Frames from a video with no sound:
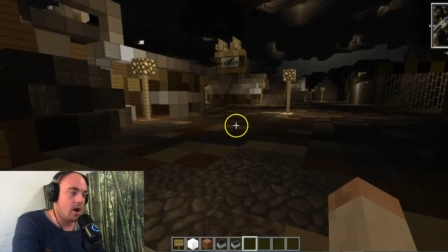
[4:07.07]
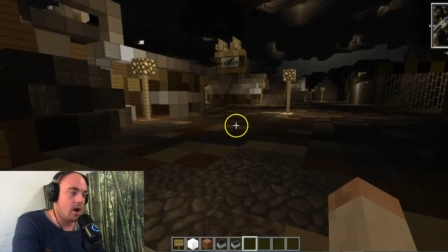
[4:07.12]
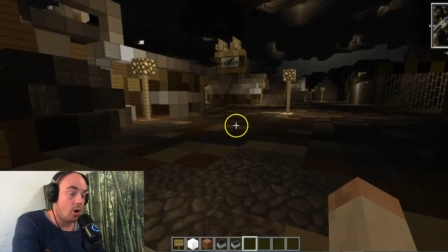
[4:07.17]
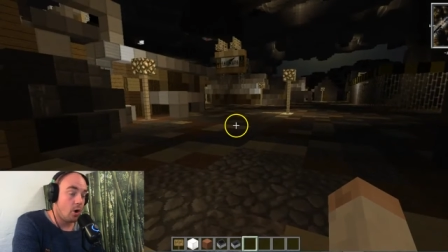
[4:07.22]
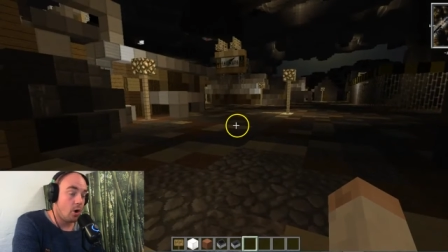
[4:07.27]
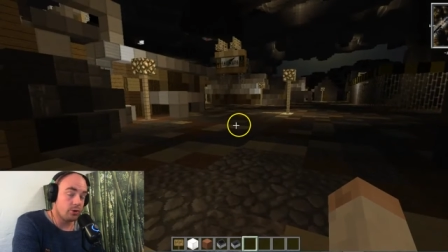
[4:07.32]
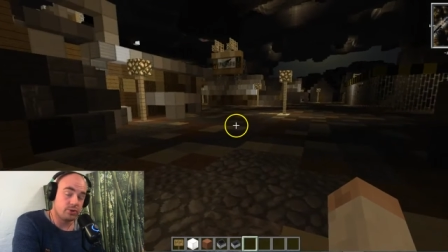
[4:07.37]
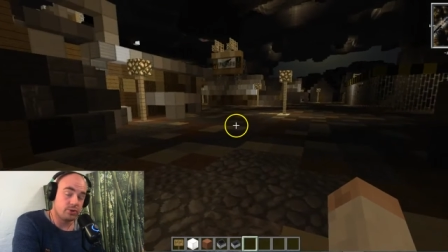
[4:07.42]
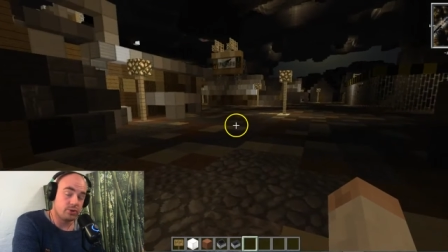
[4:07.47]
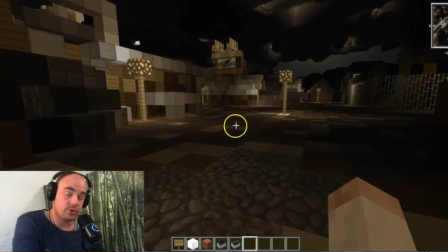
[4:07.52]

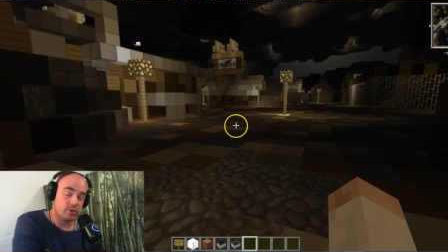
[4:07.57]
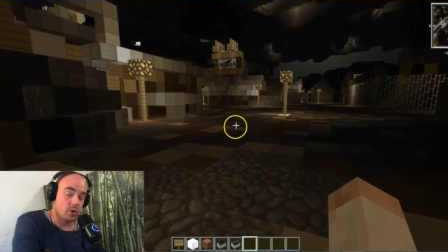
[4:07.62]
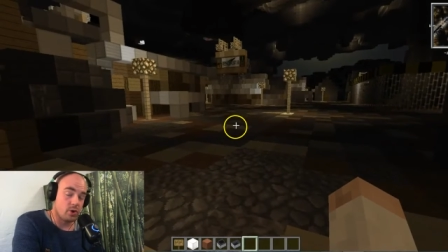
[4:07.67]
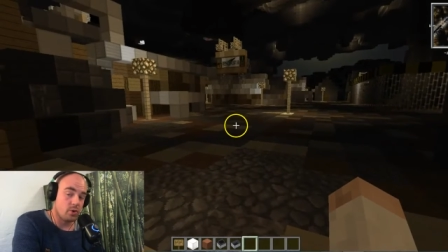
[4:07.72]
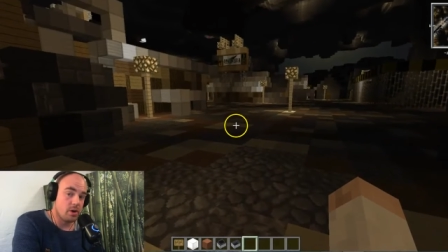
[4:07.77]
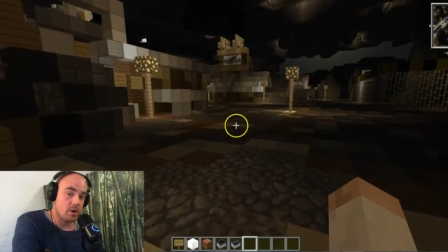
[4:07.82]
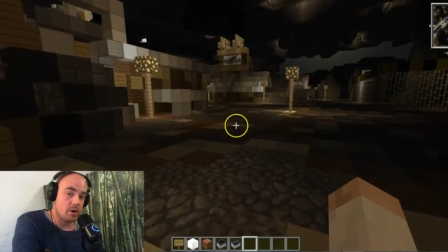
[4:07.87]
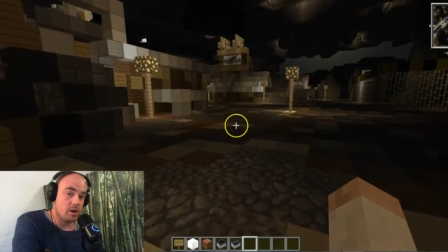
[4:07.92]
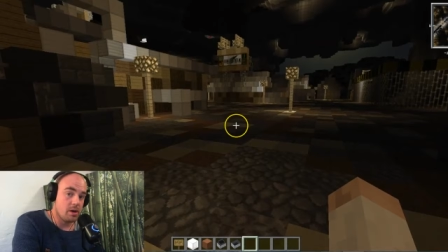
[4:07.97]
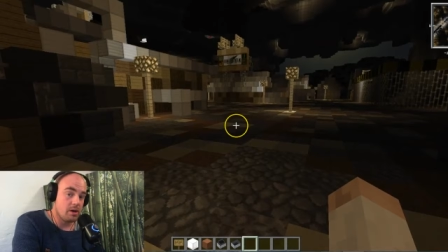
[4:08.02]

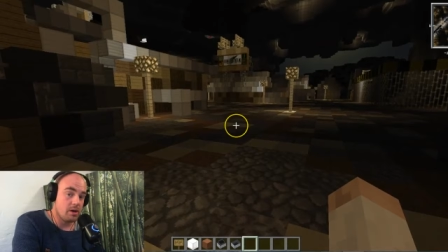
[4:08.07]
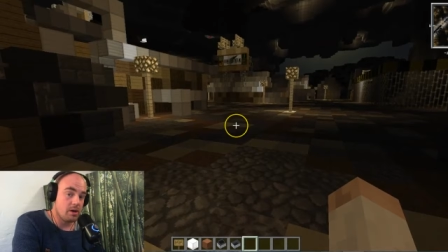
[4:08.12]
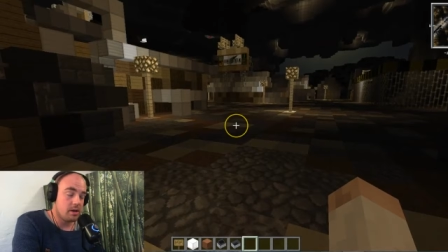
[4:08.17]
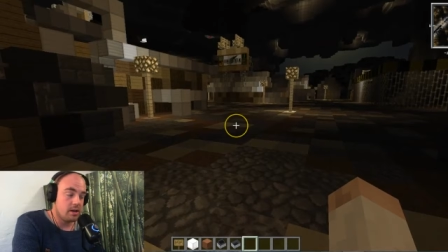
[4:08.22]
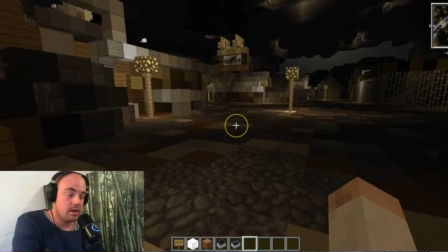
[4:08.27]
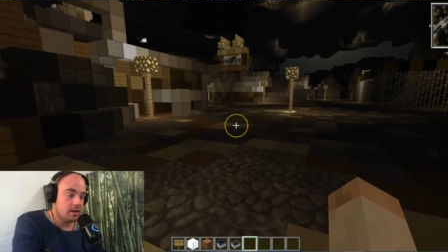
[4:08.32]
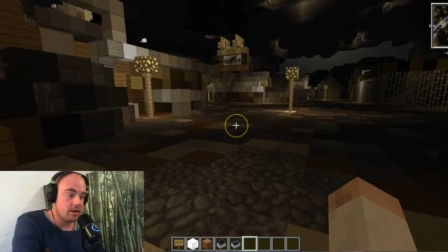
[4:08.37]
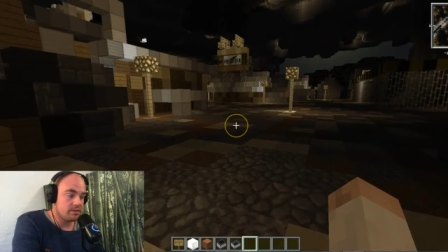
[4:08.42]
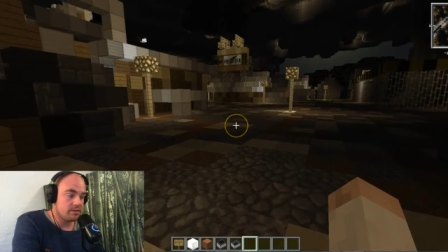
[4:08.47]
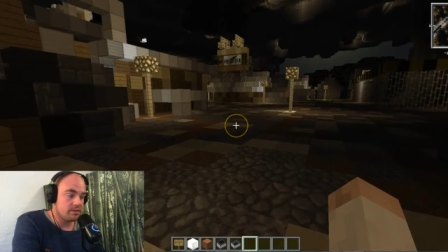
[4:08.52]
Also,
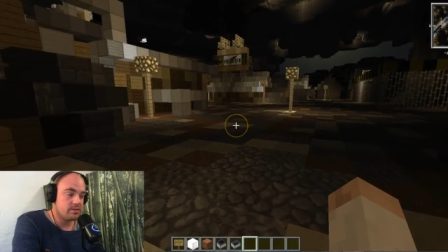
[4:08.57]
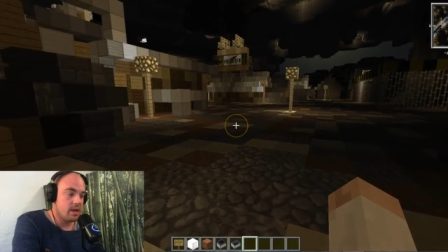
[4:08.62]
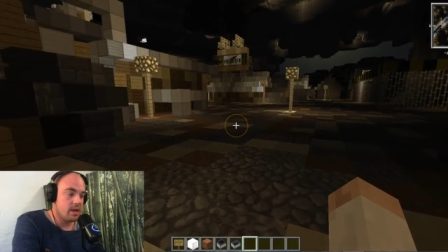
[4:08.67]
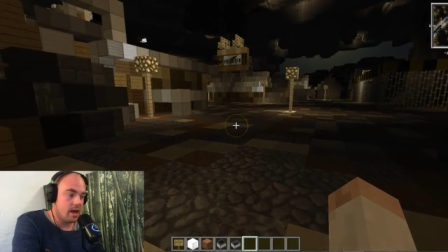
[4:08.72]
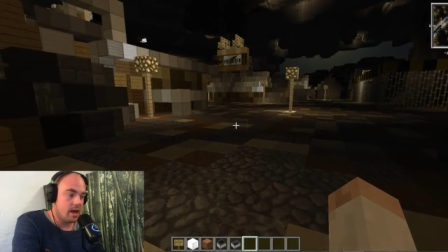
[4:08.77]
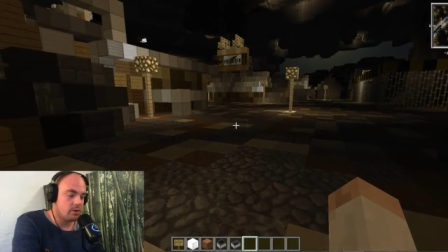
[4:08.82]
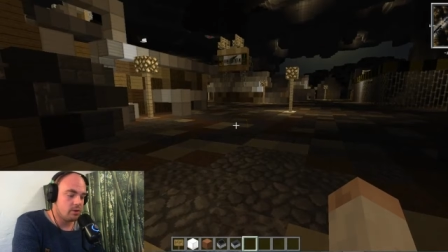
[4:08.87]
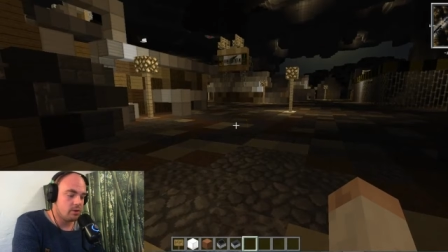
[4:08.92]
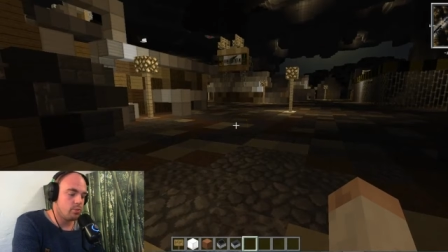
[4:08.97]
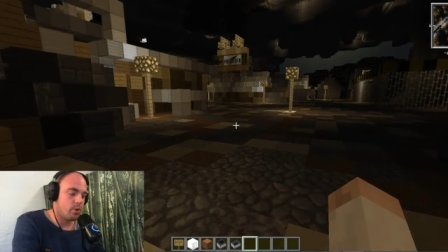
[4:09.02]
it is the
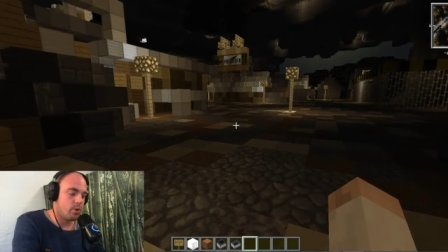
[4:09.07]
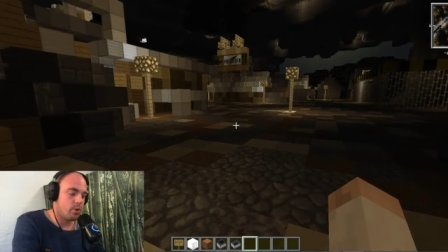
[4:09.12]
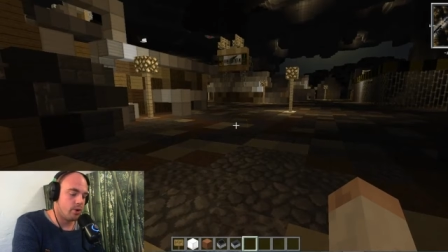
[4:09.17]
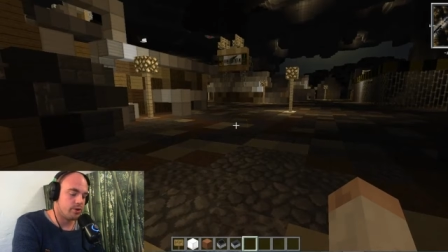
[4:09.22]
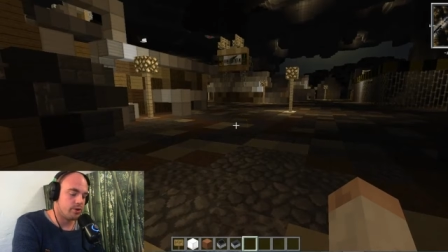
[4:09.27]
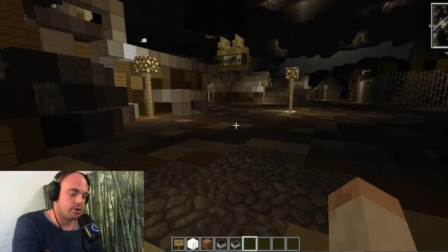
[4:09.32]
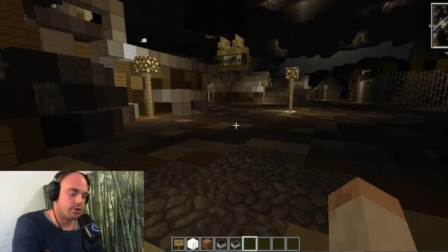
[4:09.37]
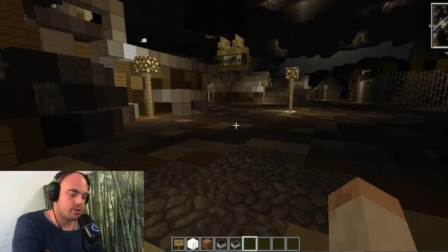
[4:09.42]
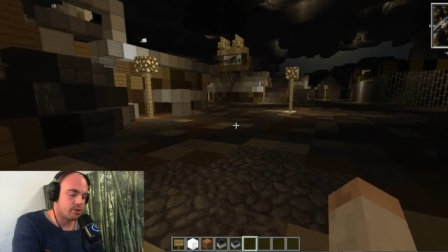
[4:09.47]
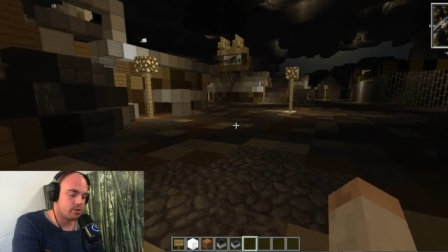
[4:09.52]

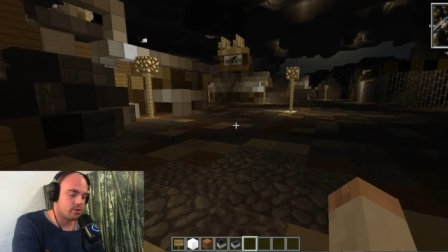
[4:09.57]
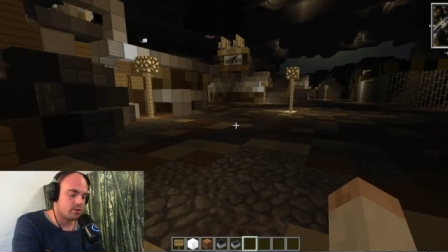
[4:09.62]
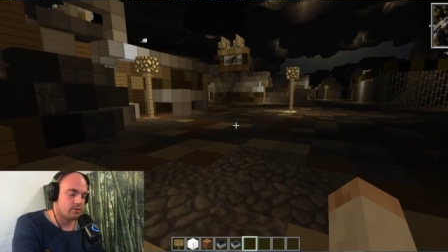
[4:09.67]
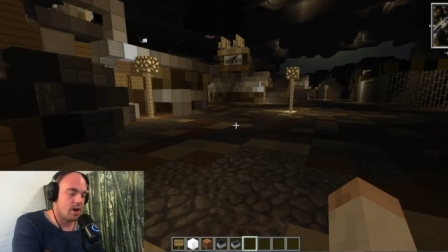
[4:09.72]
headquarters